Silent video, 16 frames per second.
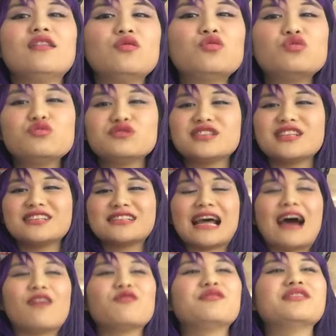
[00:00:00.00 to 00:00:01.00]
oozes
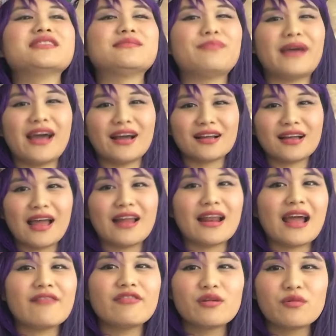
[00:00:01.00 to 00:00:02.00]
out respect, and
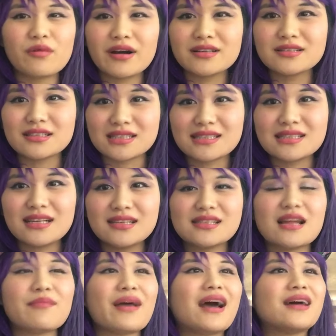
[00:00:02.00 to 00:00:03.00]
everyone just sees
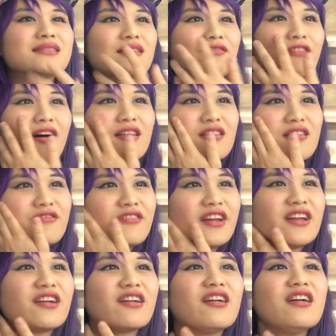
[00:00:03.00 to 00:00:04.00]
him as a father
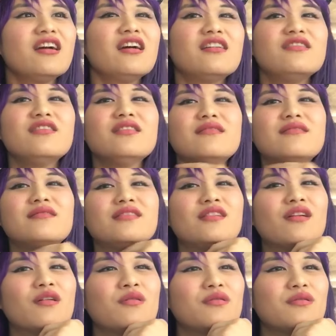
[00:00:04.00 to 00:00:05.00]
figure.
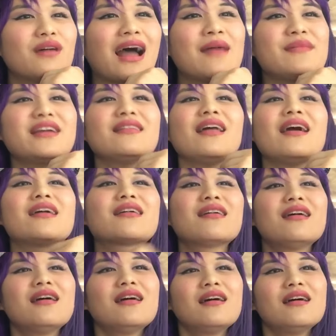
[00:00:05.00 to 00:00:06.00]
No, I mean, like,
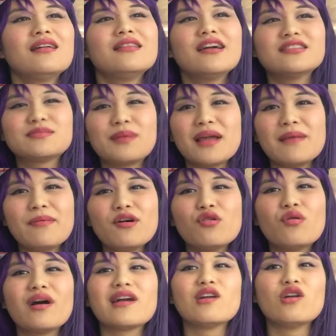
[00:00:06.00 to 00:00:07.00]
there's people
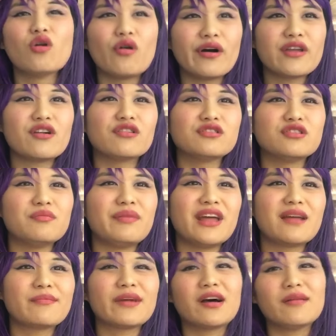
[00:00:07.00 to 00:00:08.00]
who are loyal to
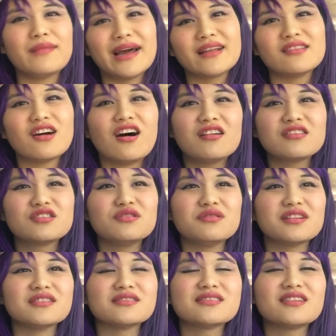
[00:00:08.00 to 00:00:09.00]
Big Mom, like
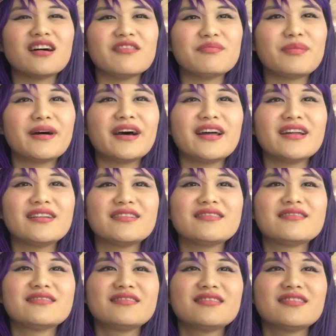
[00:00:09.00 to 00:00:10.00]
Dogtooth and stuff, but
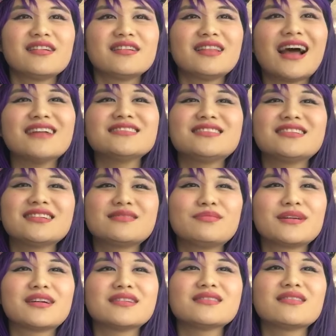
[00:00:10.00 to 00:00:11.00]
that's just
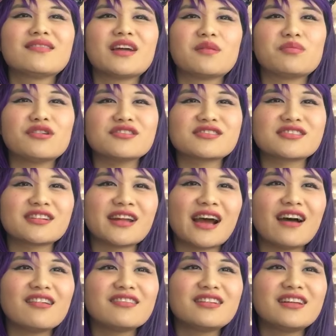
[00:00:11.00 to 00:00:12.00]
because of their
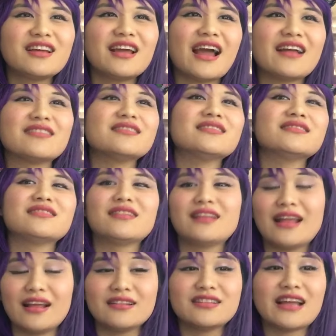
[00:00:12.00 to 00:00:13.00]
personality, and
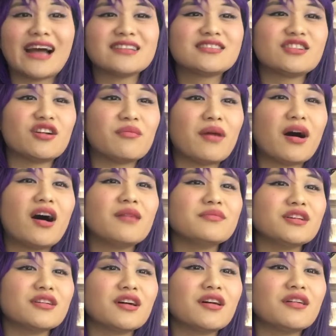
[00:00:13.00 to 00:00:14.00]
that's their
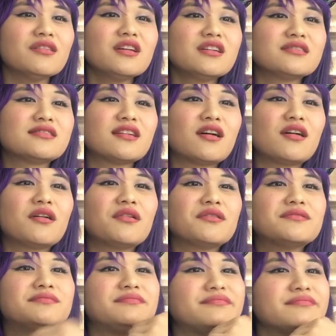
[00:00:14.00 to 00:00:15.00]
mom, you know?
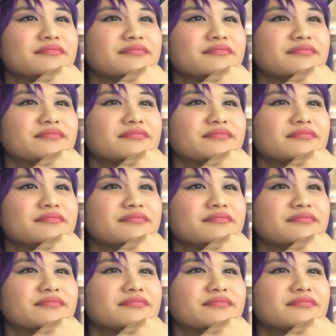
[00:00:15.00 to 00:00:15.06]
So...